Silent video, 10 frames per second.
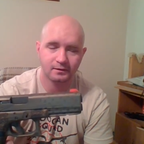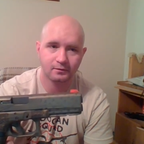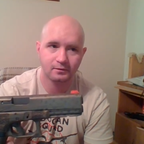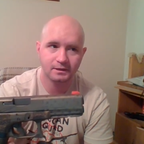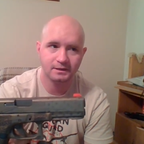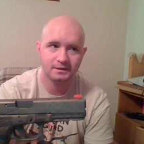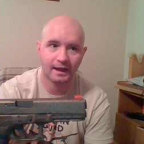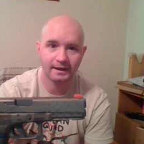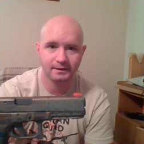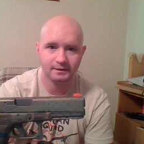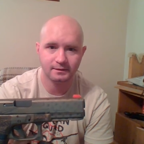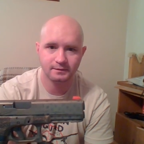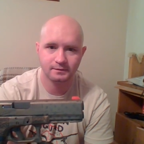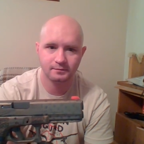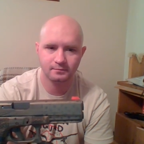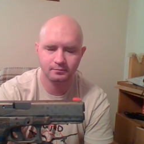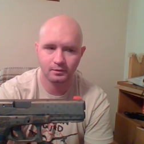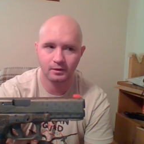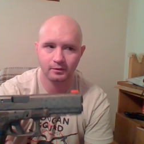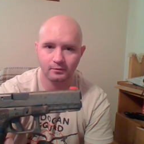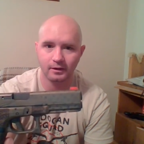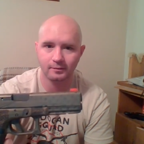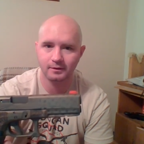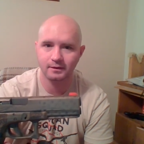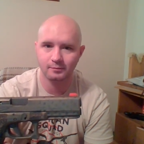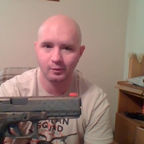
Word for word: early '90s, probably right when I was